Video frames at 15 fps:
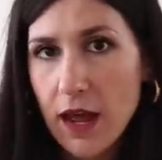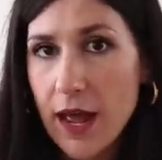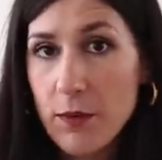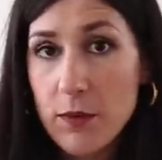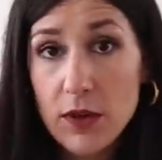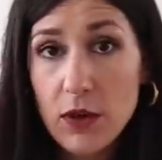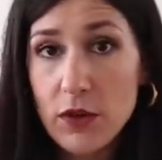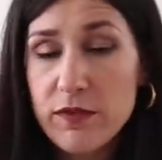
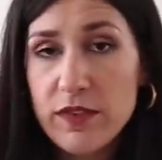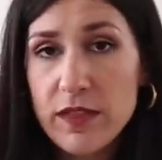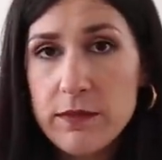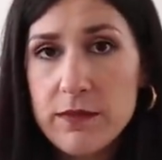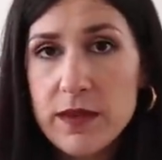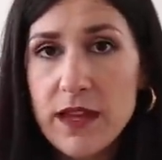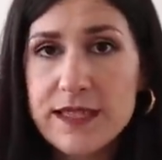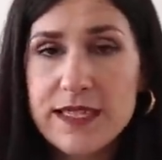I would go for
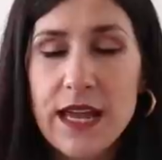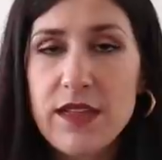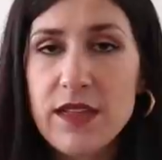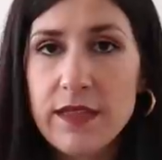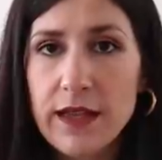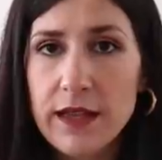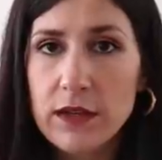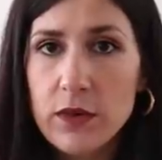them because I
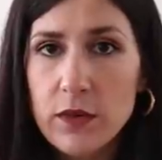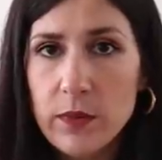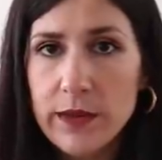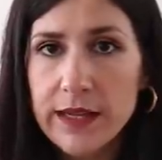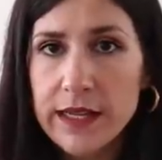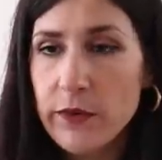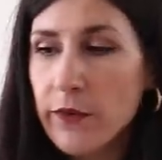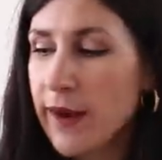think they look
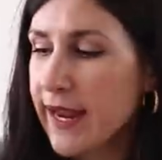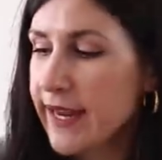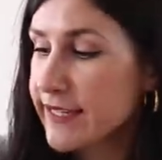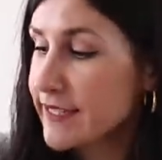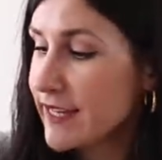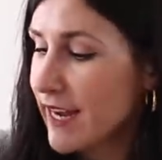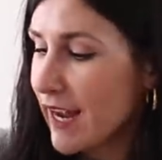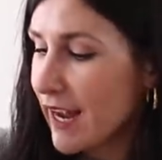really
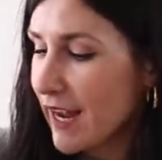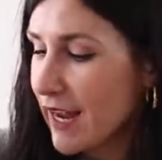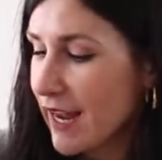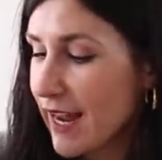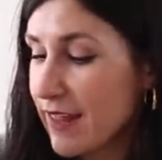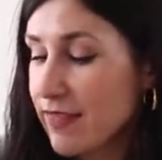great uh,